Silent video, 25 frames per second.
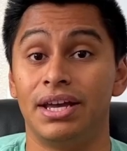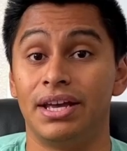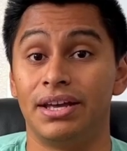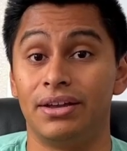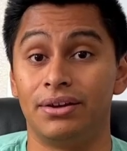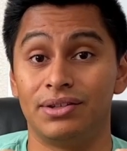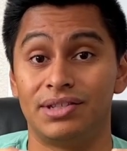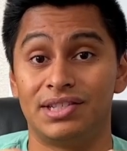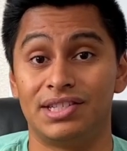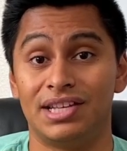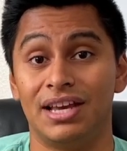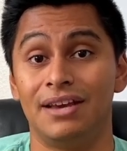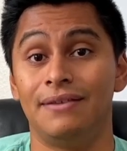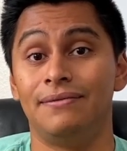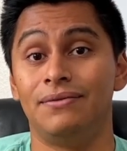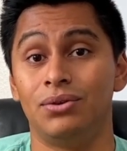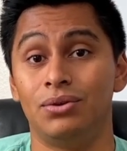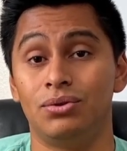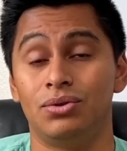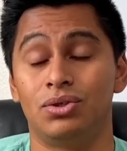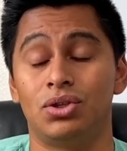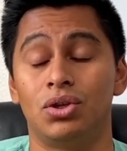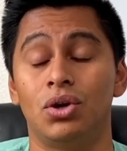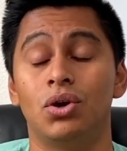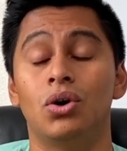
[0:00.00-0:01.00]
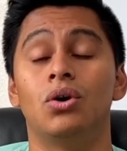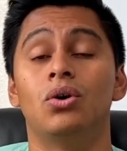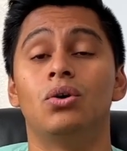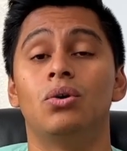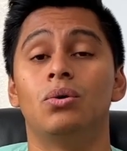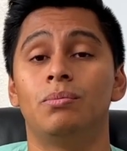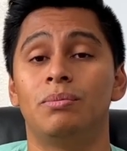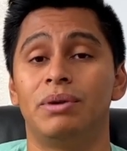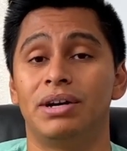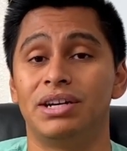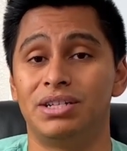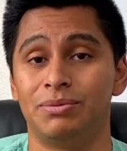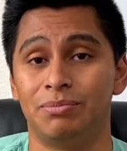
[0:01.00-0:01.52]
it'll save you so
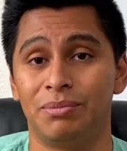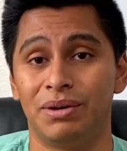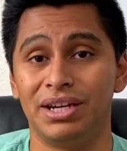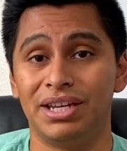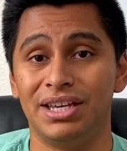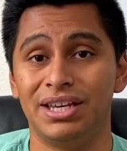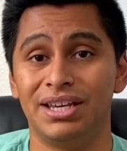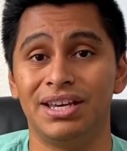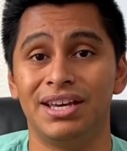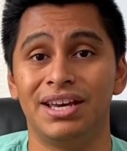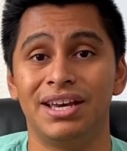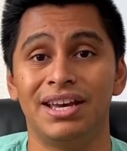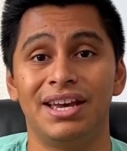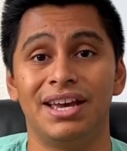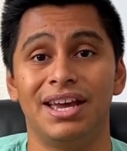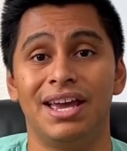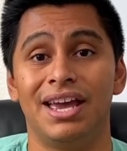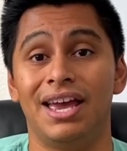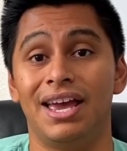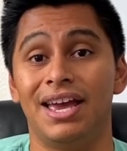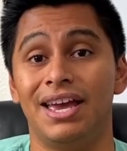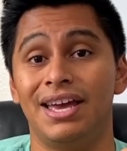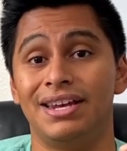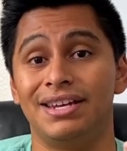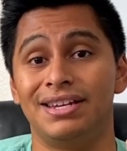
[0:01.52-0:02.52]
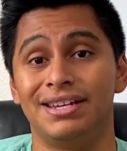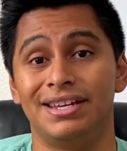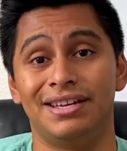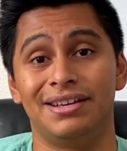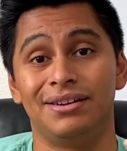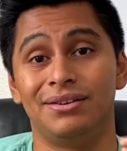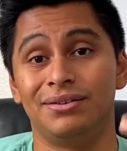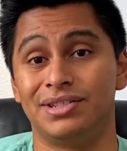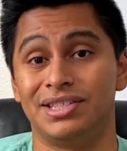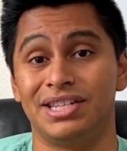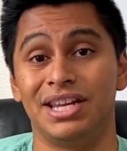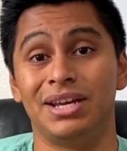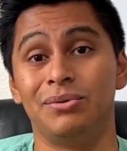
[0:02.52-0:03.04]
much money and
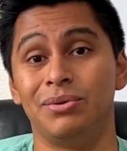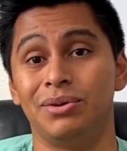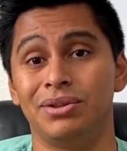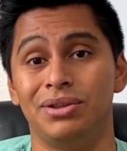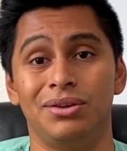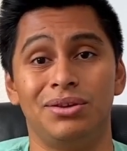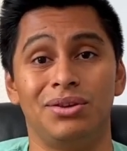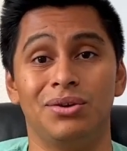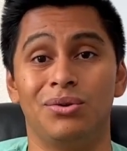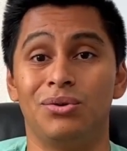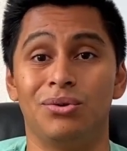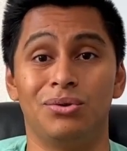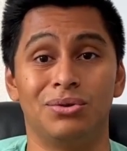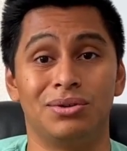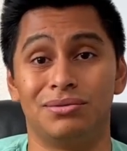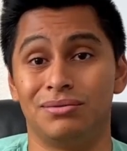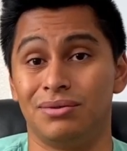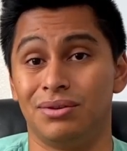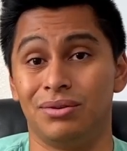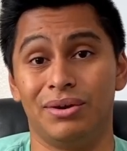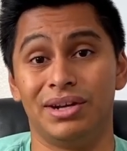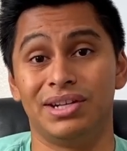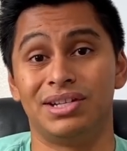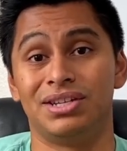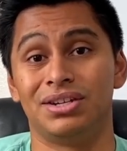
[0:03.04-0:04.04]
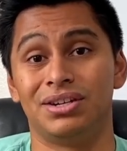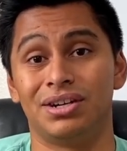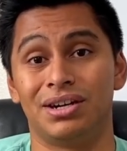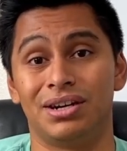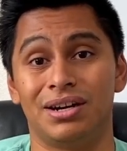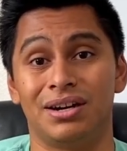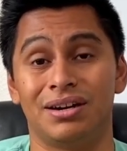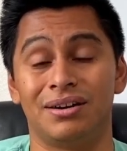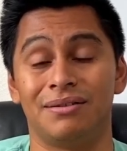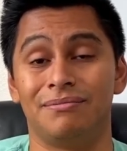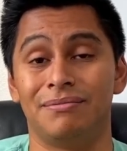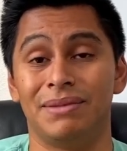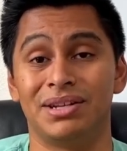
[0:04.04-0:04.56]
it'll stay with you the whole the rest of your
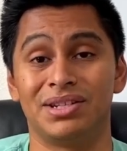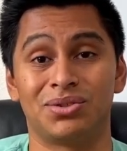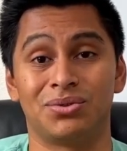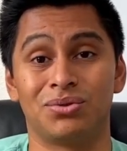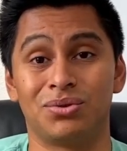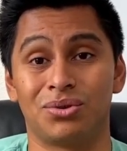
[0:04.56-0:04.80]
med school